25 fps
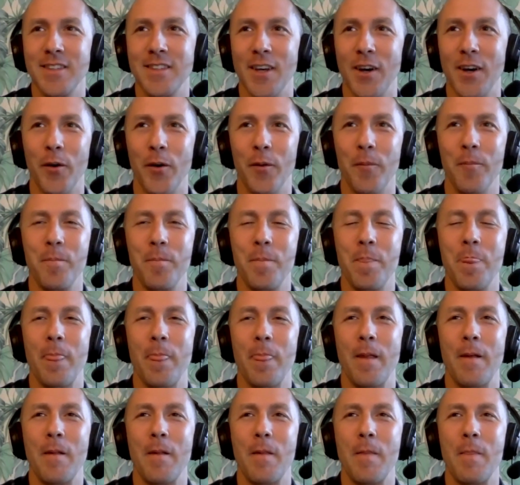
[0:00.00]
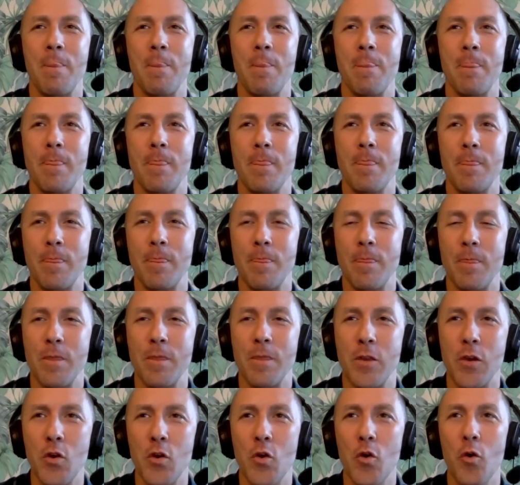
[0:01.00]
So
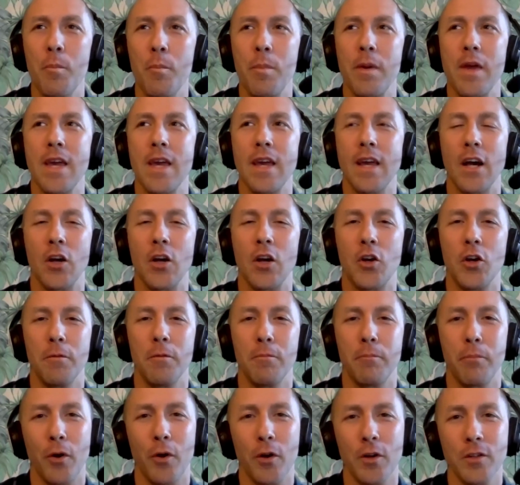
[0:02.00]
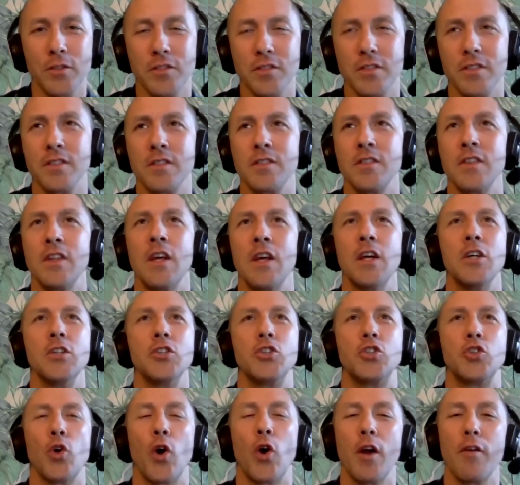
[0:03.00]
you being a good person,
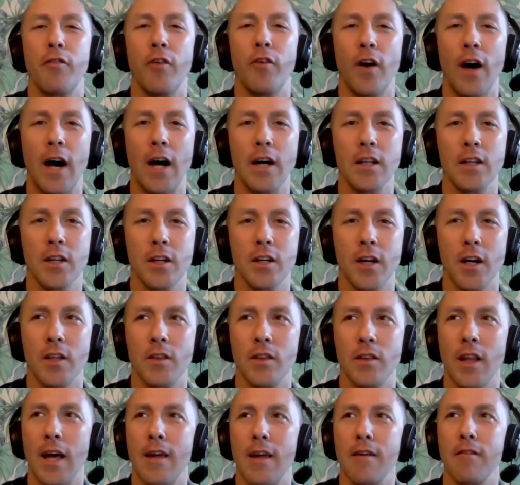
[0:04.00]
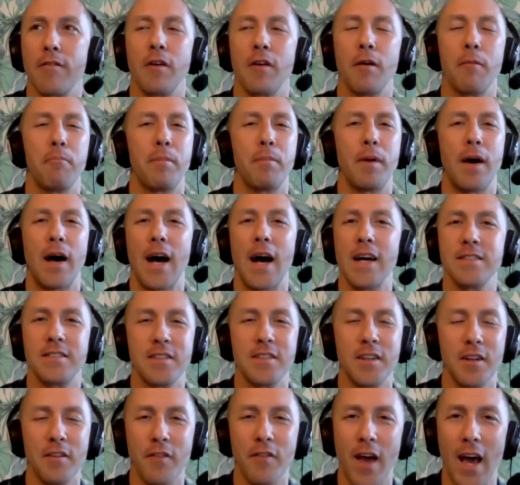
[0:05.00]
joyful outlook on life,
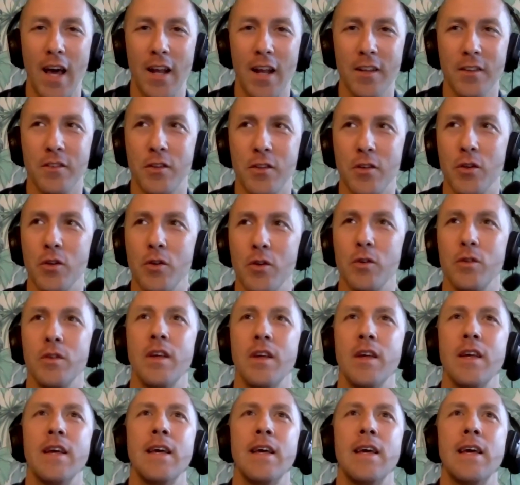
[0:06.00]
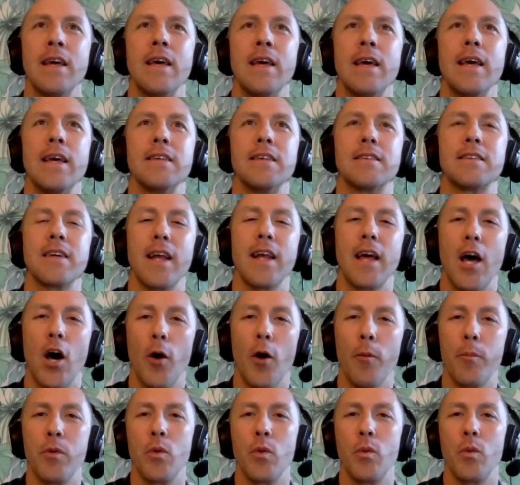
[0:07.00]
positive attitude is going to
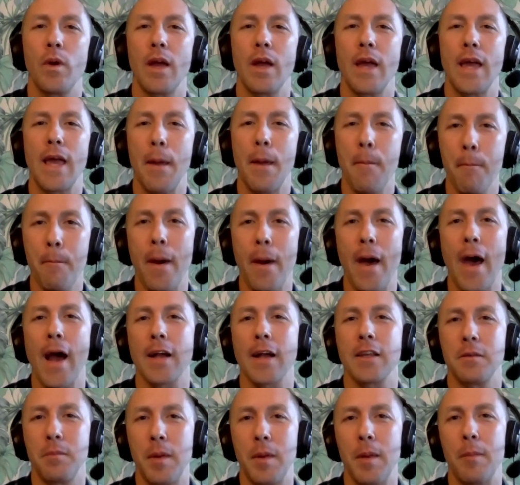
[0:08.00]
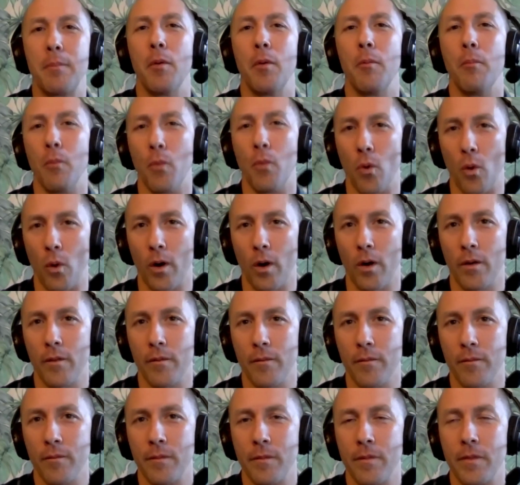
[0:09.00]
help you impact people more.
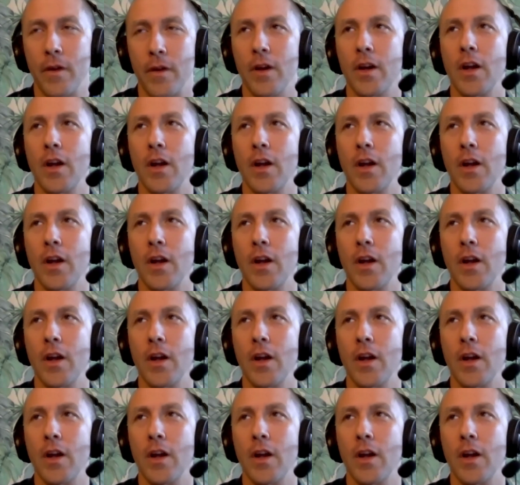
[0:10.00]
They're